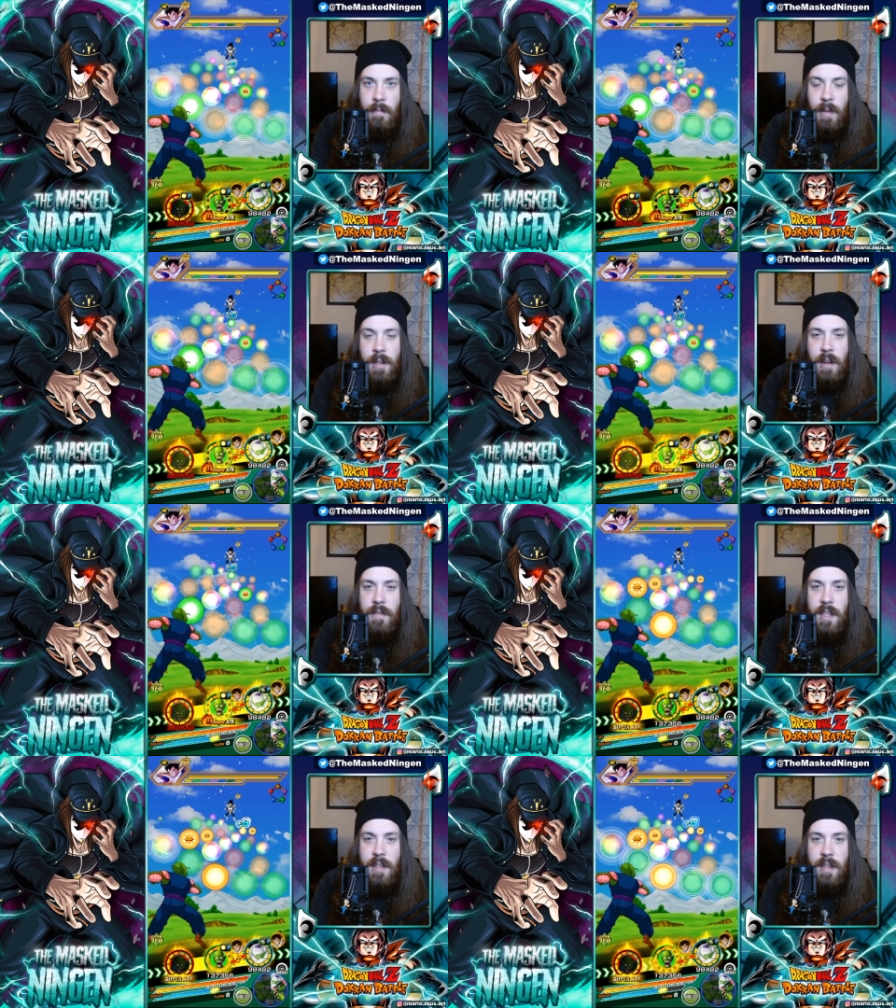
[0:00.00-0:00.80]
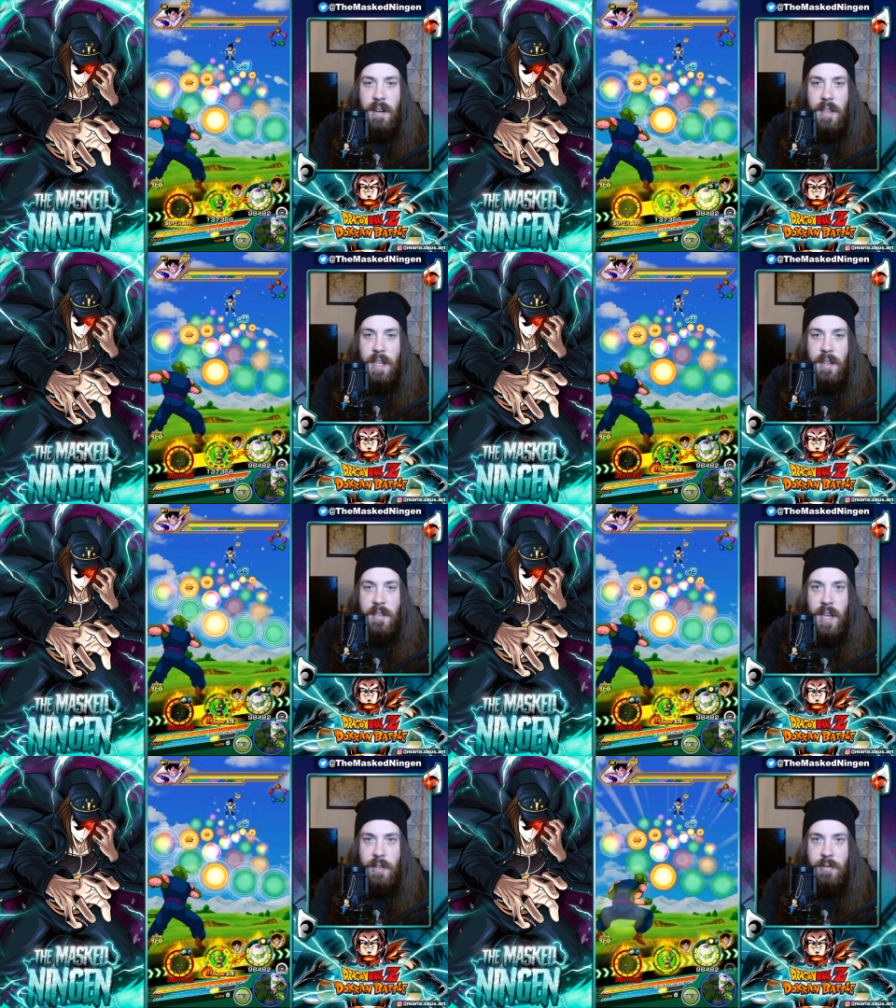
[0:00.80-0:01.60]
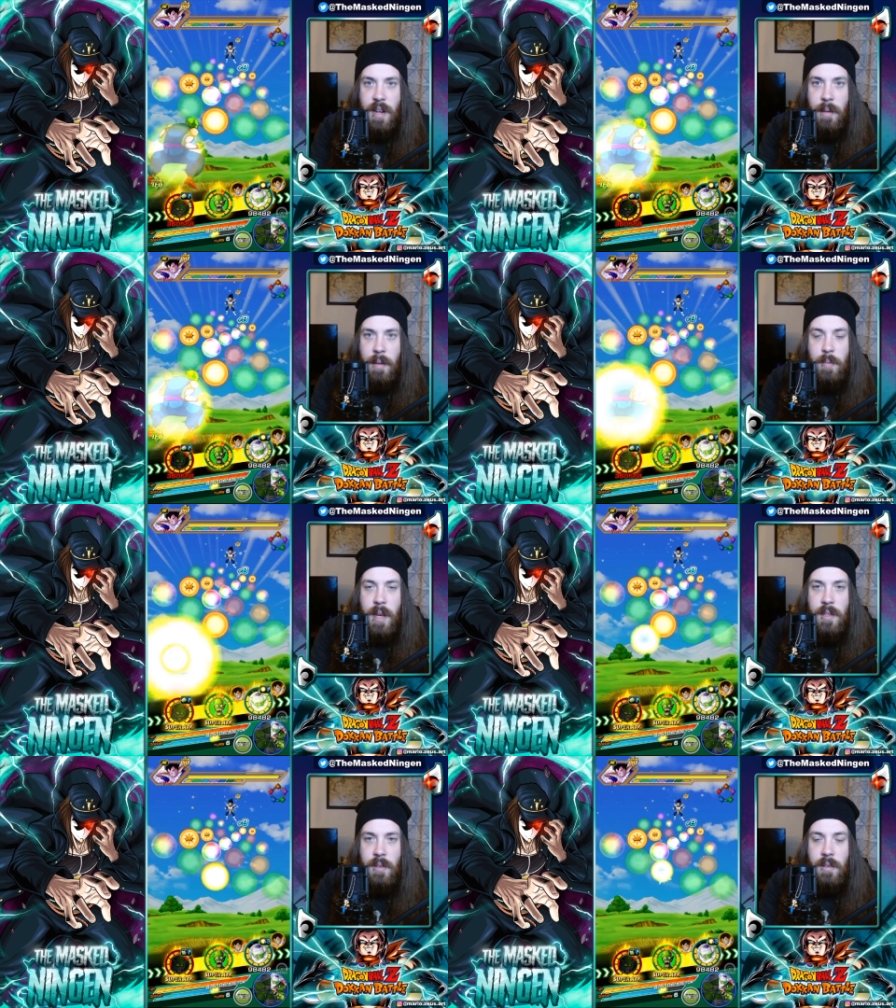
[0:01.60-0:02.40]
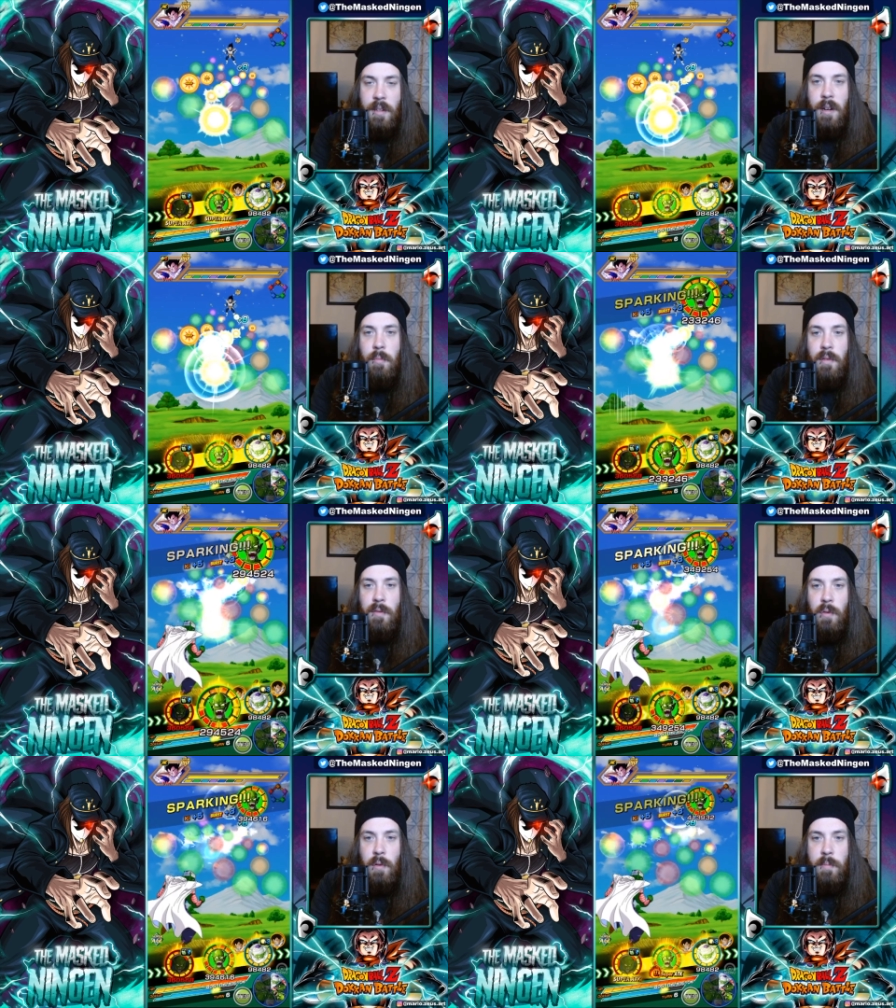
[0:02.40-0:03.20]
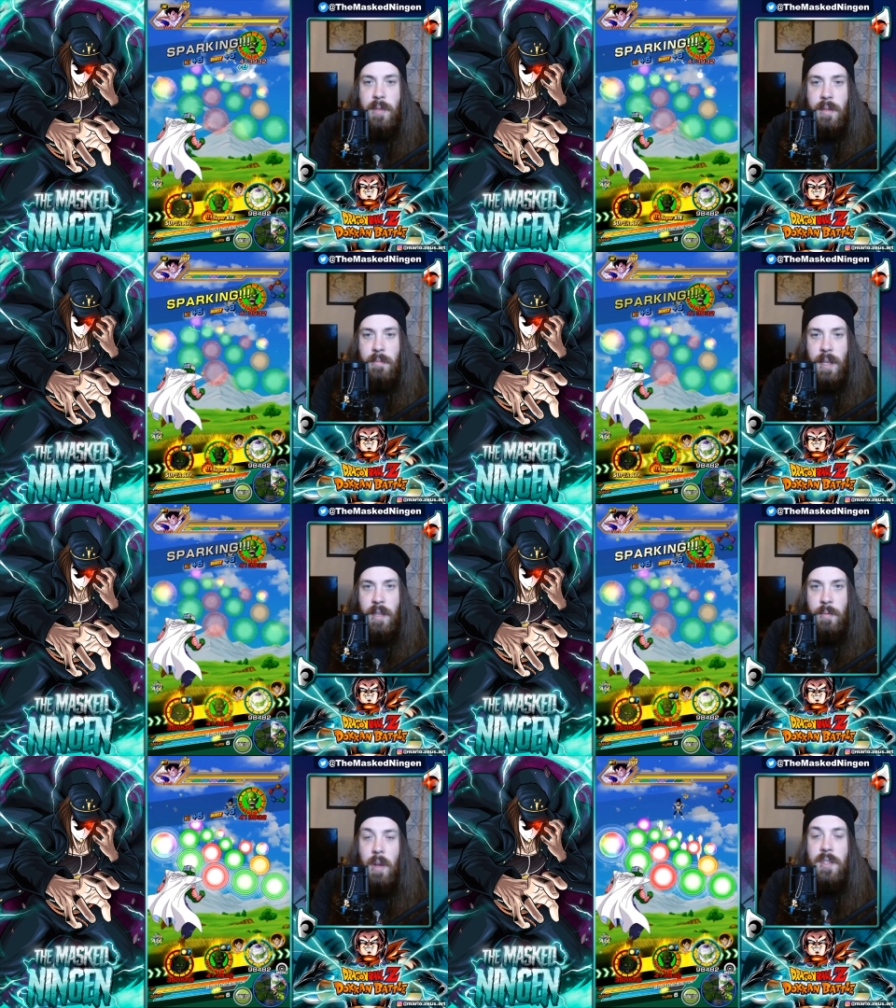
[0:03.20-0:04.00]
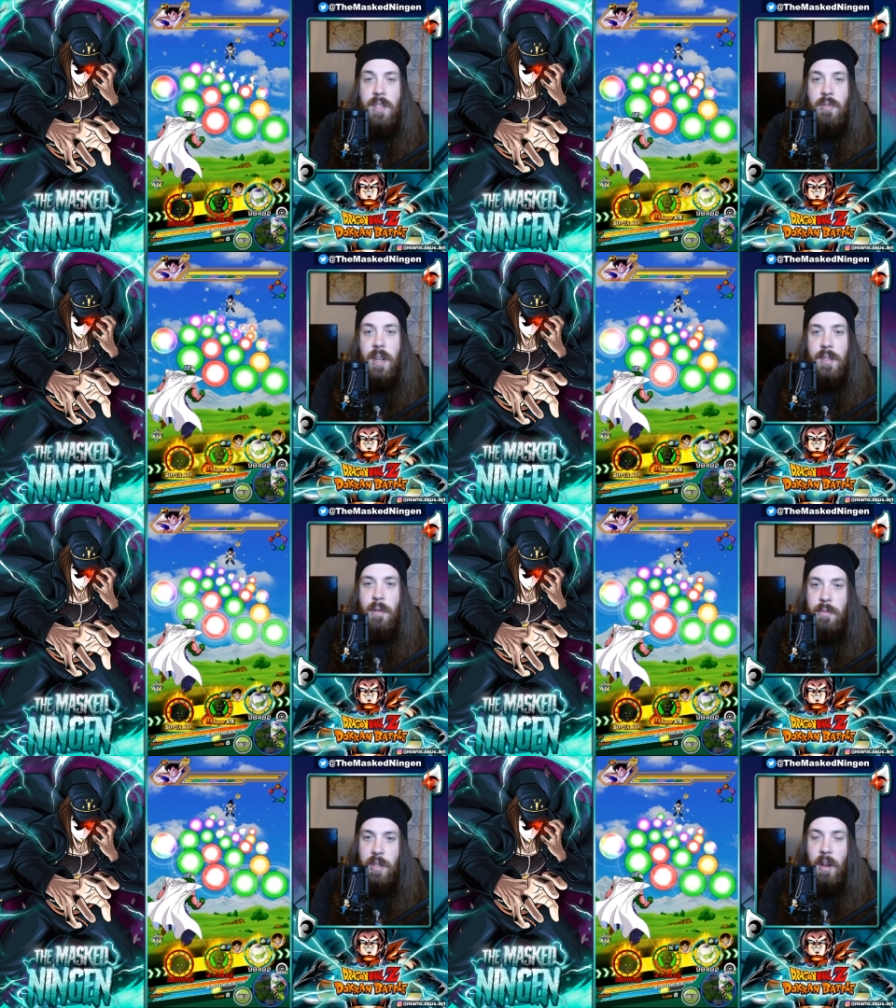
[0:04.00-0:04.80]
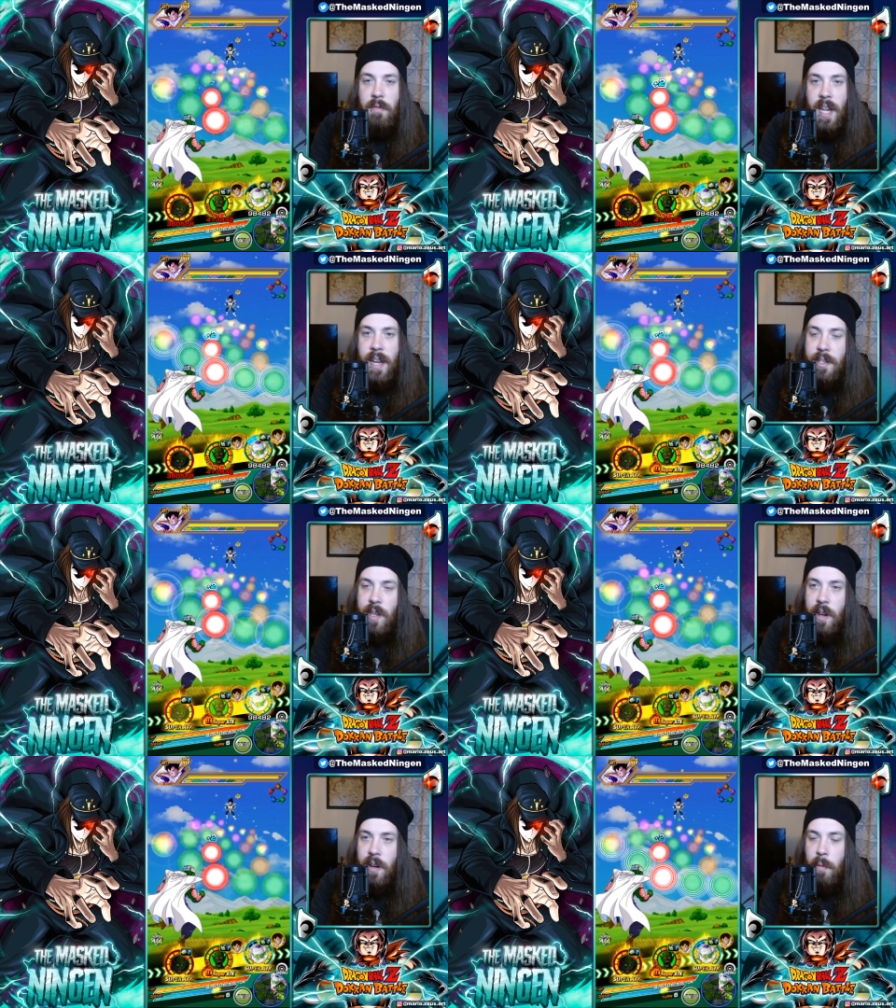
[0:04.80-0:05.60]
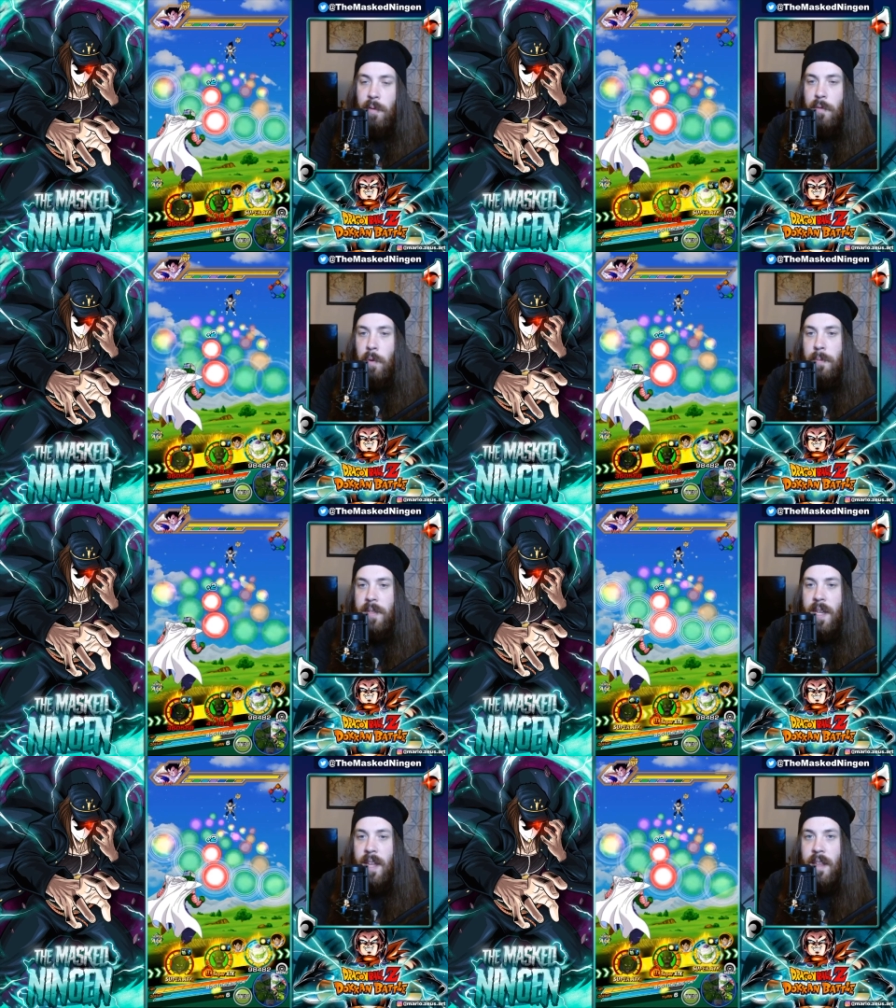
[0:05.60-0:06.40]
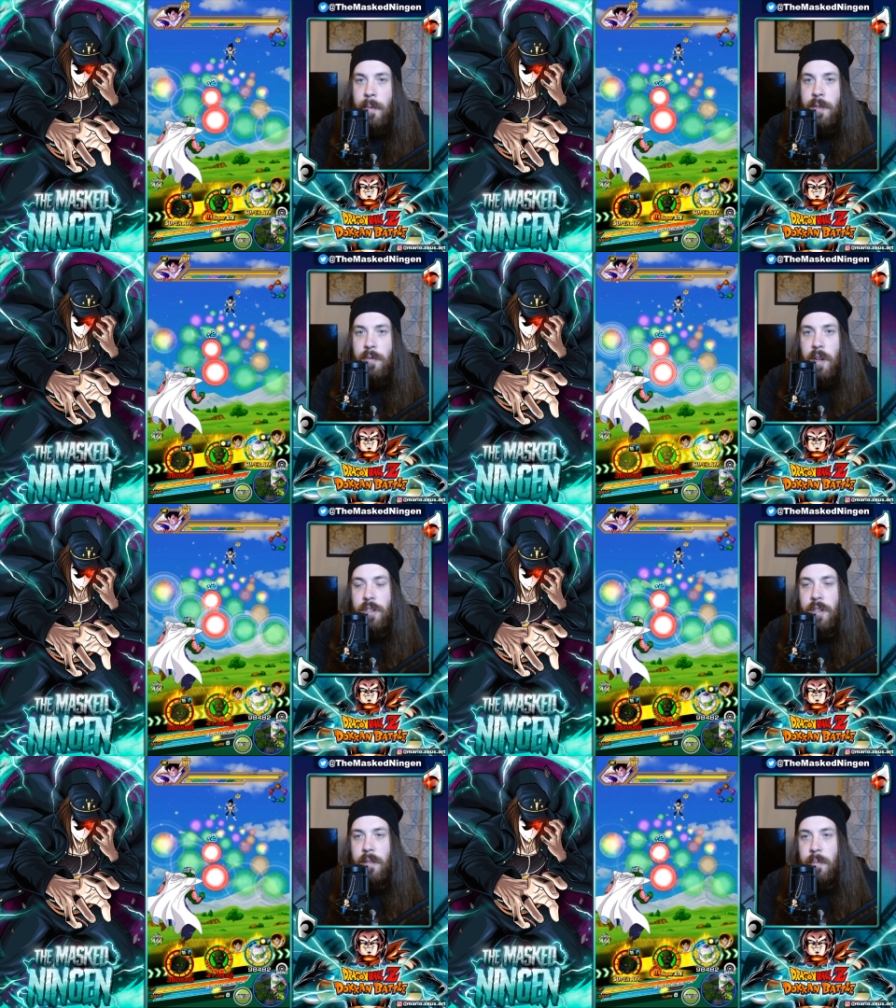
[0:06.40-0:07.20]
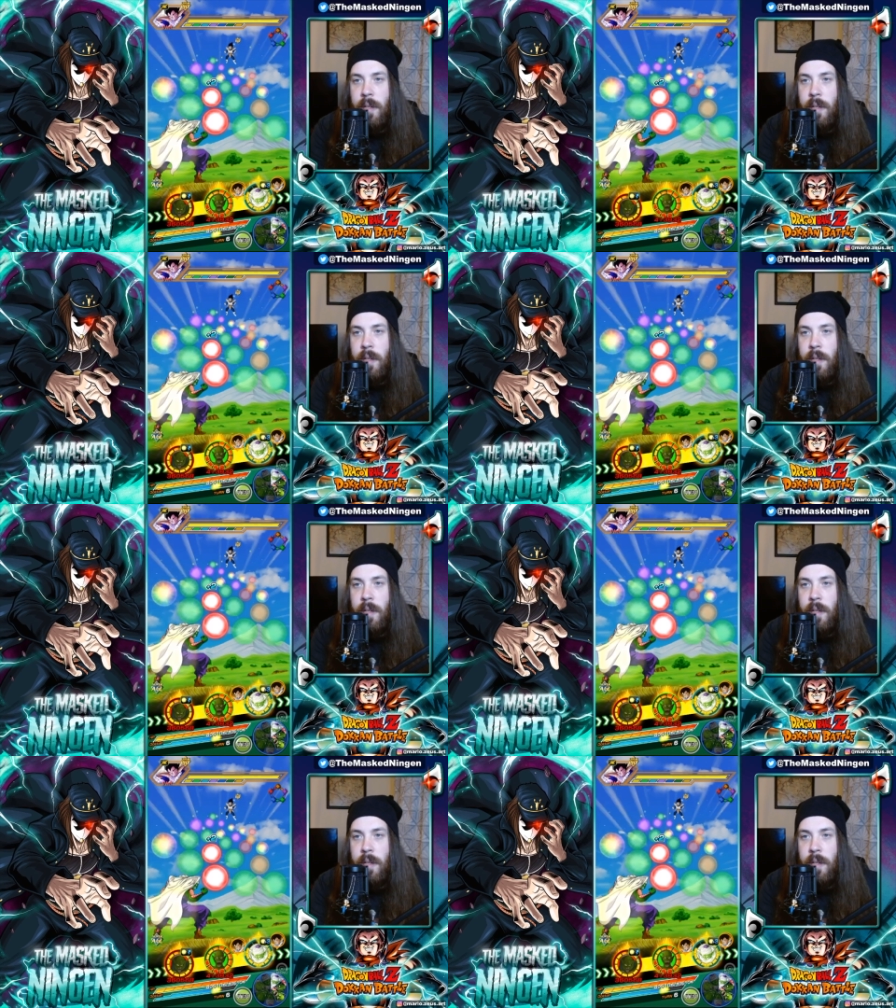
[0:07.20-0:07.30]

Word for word: I don't know if he does. I don't think he does extra damage based on the number of orbs. Because once he's transformed, you don't need a certain number of orbs to get damage reduction.